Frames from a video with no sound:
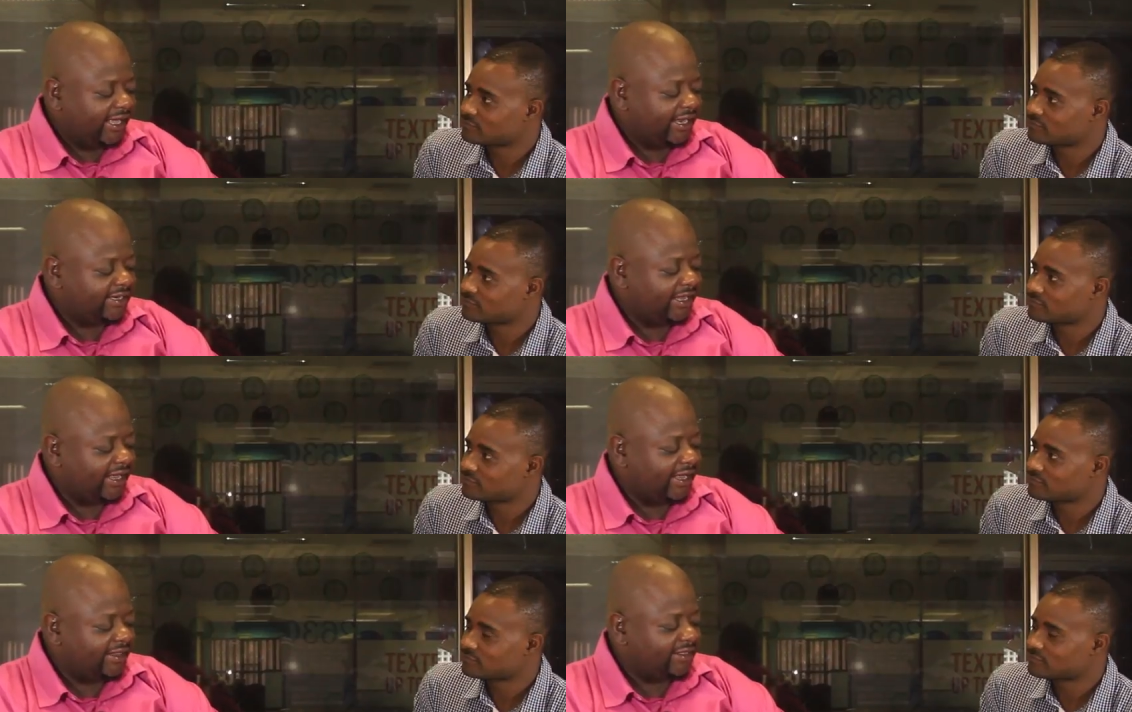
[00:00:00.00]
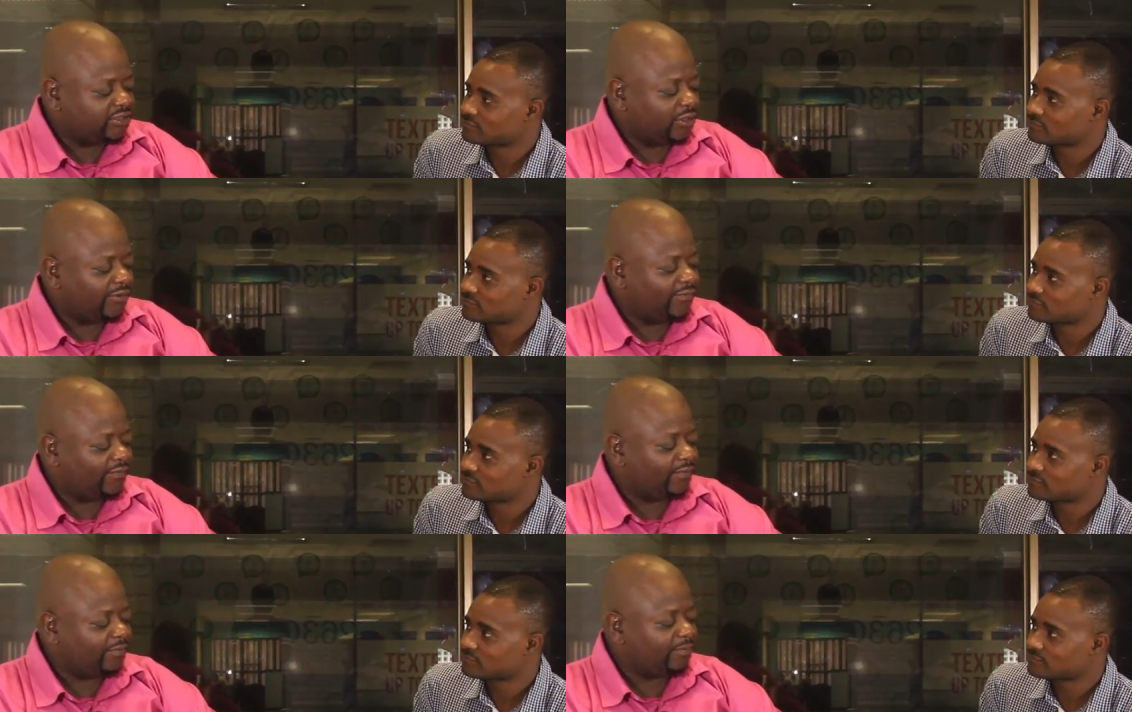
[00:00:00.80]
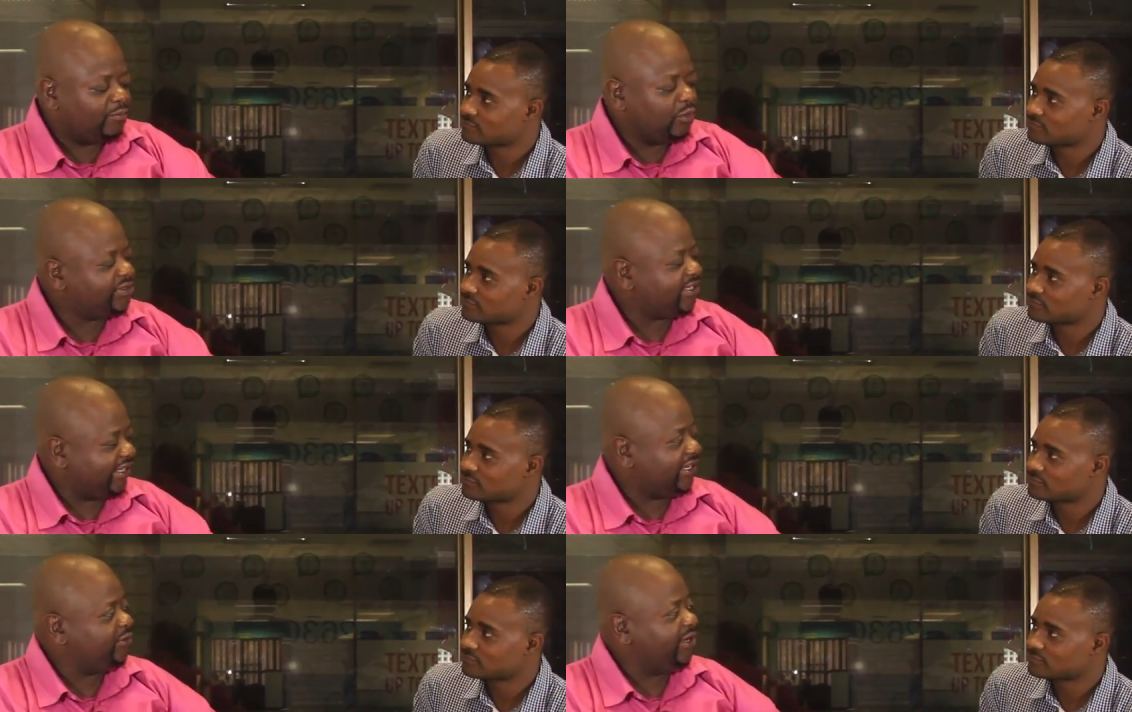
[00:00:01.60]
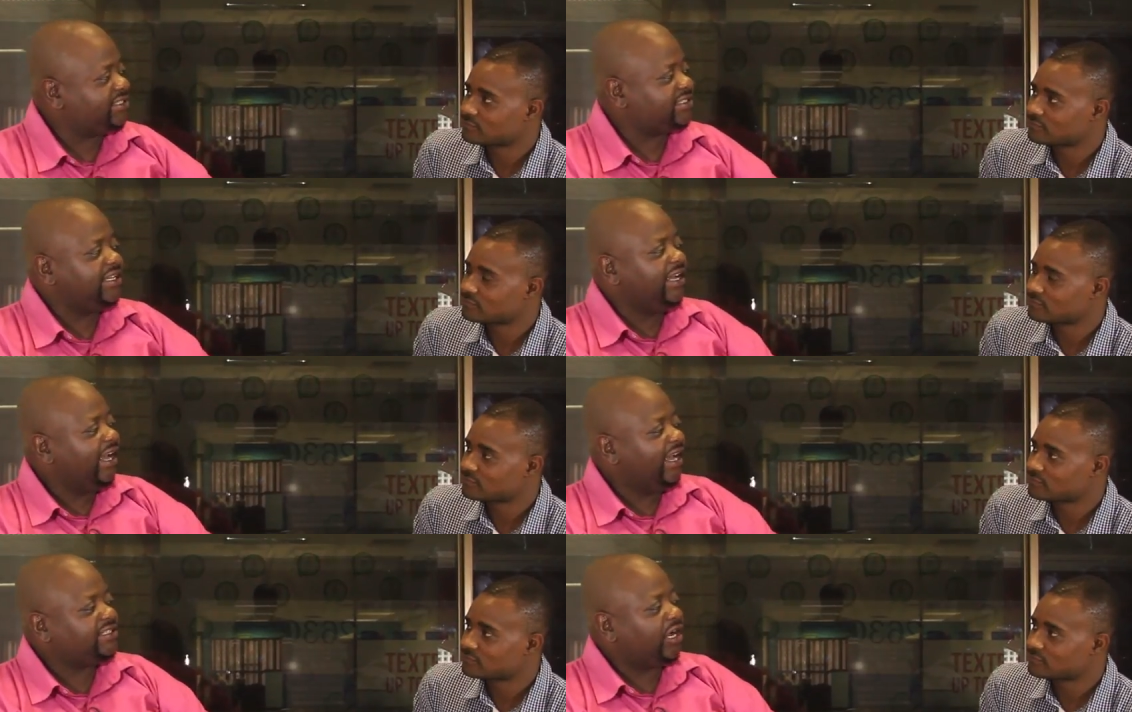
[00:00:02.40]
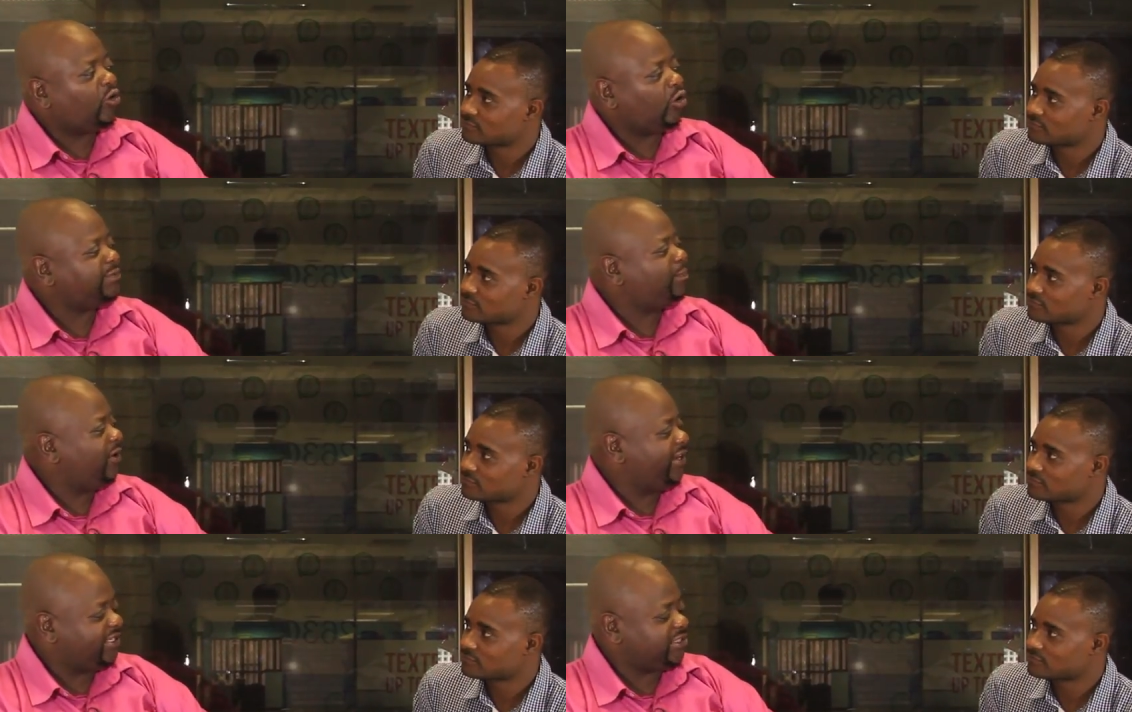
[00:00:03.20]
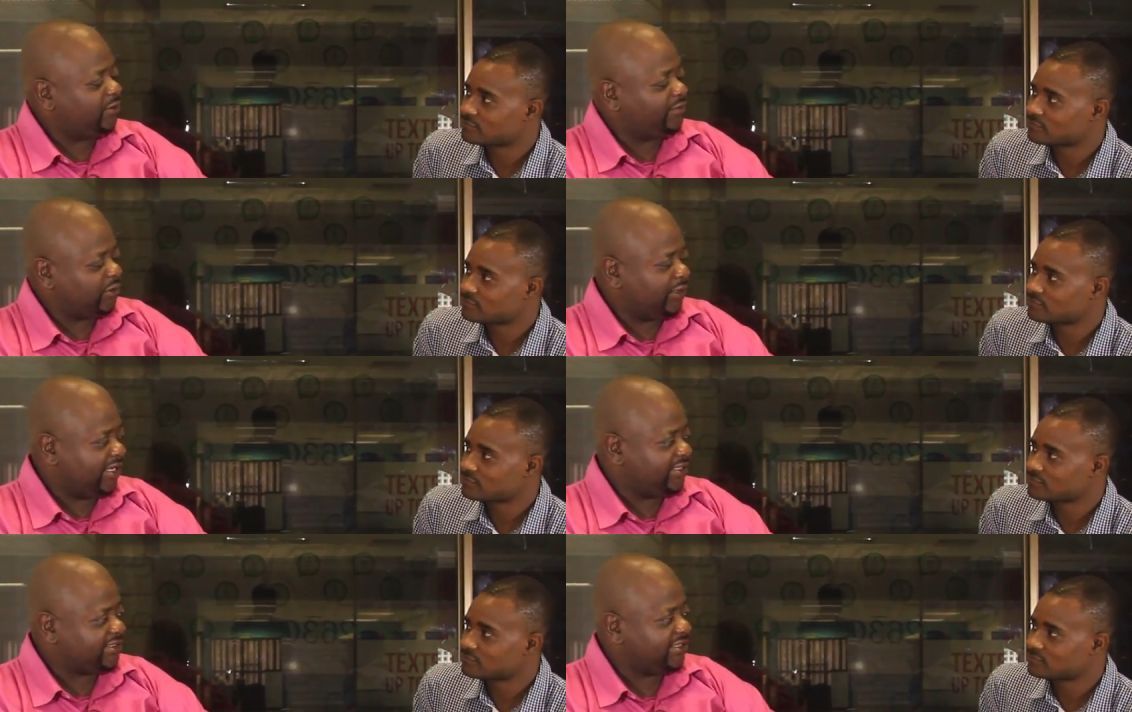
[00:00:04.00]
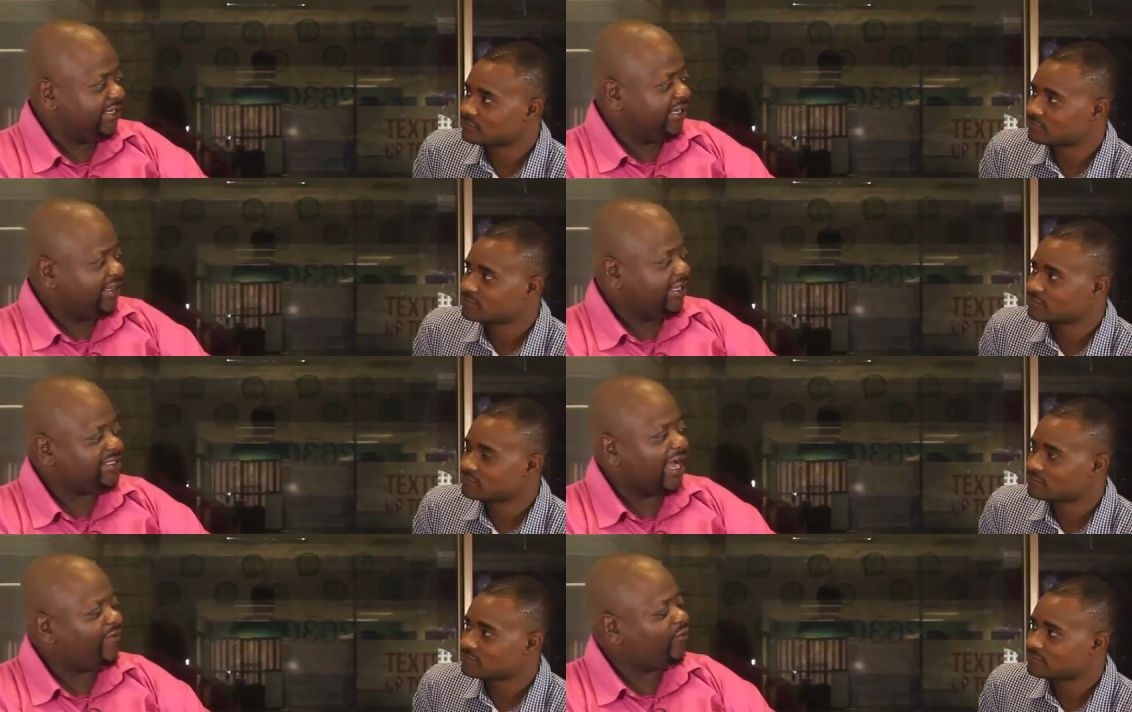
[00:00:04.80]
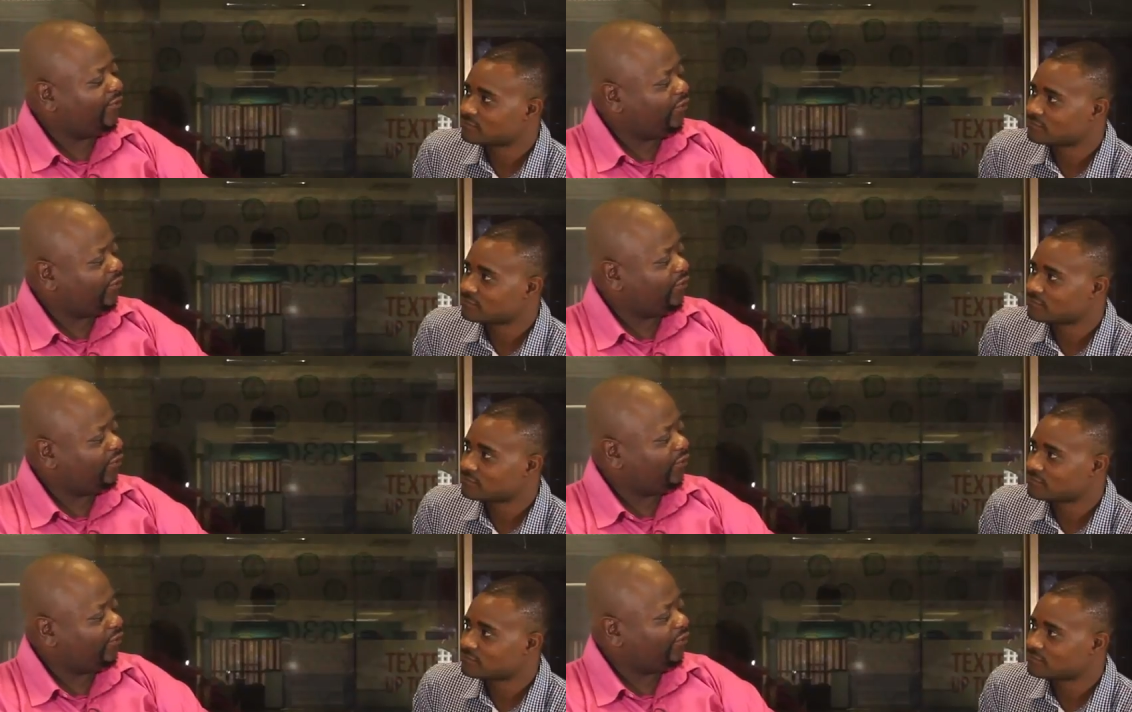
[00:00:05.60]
Speaker 1: and uh, the sort of music they do, it's it's a cross pollination of genres. There's Afro